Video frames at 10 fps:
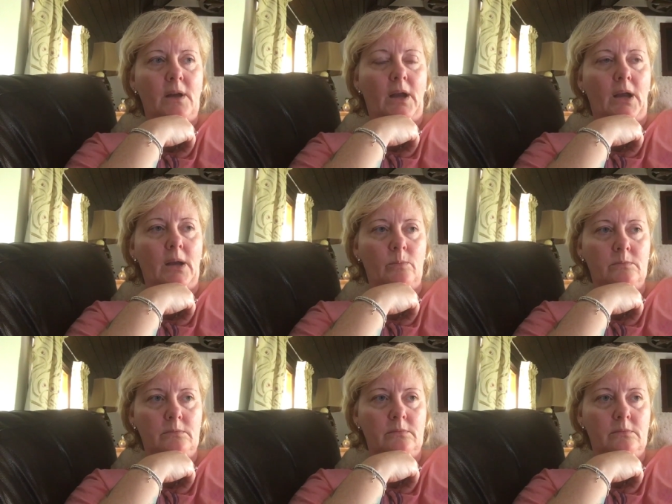
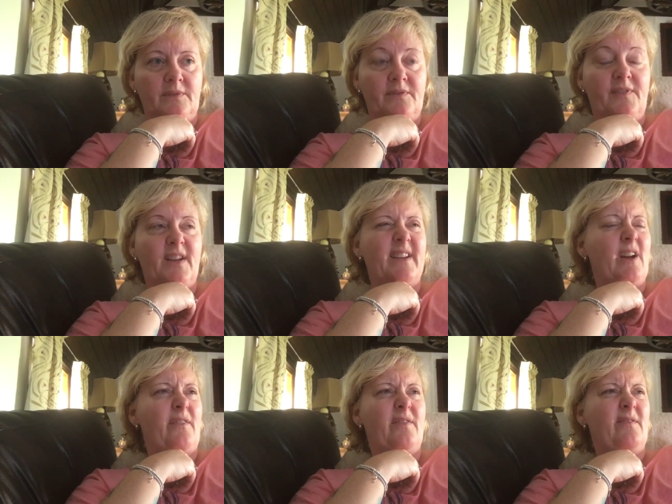And funny
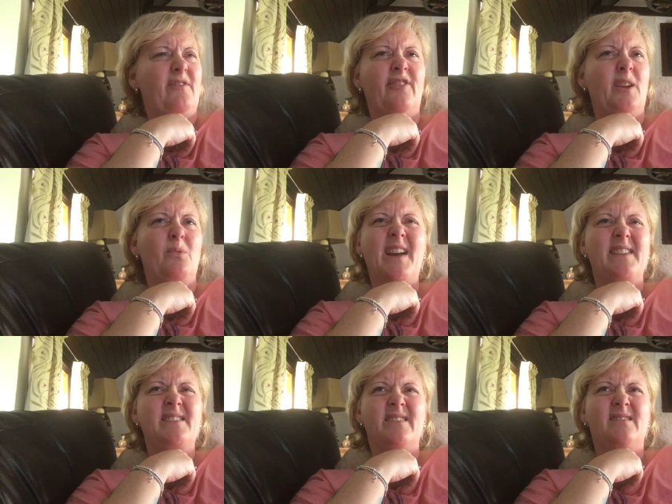enough, Fred
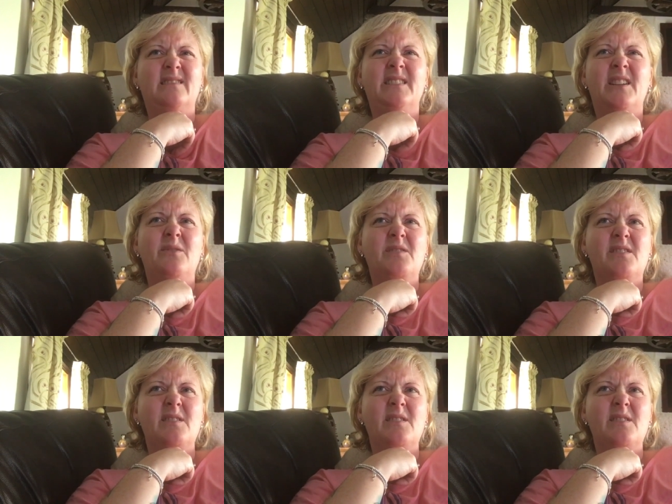West, you know, just